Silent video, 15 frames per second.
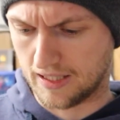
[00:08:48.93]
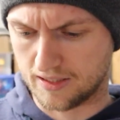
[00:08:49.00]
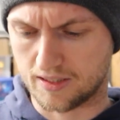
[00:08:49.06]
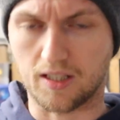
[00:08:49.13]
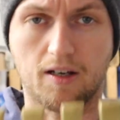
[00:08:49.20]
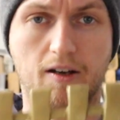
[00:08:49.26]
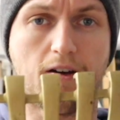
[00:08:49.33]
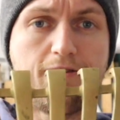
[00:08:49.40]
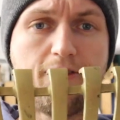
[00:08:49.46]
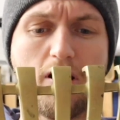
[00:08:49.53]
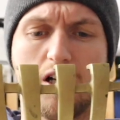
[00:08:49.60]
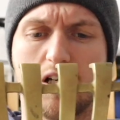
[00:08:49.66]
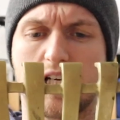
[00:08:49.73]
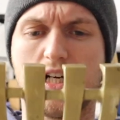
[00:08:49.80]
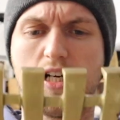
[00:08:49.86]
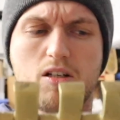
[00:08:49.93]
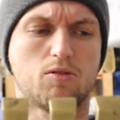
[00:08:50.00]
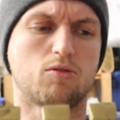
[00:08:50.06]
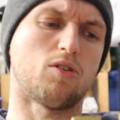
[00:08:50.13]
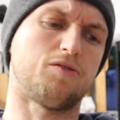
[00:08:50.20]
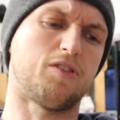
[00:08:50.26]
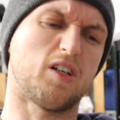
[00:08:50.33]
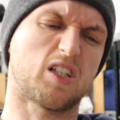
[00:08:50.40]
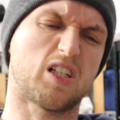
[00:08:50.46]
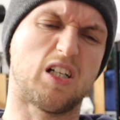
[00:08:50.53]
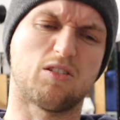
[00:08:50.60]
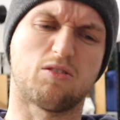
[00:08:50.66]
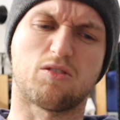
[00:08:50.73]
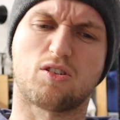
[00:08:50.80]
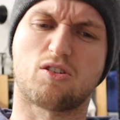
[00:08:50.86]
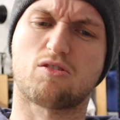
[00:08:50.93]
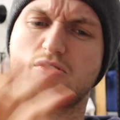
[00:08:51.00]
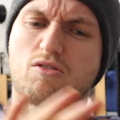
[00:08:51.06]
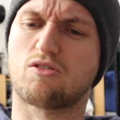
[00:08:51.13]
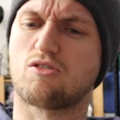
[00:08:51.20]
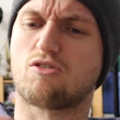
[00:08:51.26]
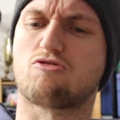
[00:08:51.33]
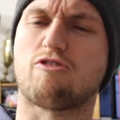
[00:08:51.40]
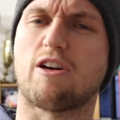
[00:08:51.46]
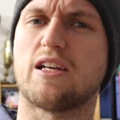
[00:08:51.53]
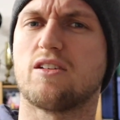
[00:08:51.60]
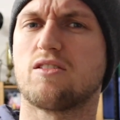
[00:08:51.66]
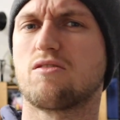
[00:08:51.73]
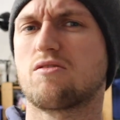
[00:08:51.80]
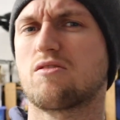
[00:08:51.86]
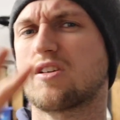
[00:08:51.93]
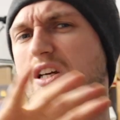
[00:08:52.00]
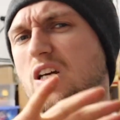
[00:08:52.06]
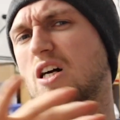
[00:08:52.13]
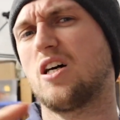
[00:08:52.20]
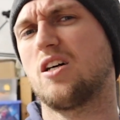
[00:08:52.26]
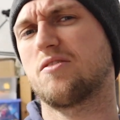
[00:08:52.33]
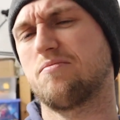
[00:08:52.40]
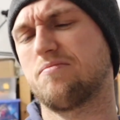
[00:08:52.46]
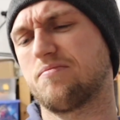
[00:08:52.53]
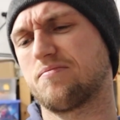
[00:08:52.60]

It's a fire guard, or not fire guard, or the great guard.